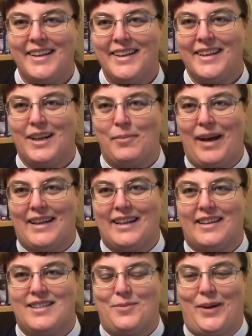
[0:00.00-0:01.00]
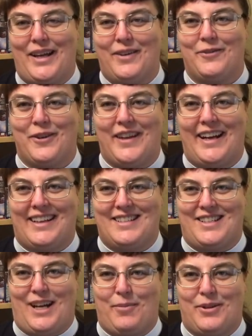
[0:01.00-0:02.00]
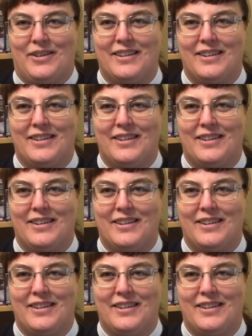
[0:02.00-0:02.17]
Come back next week for the next chapter.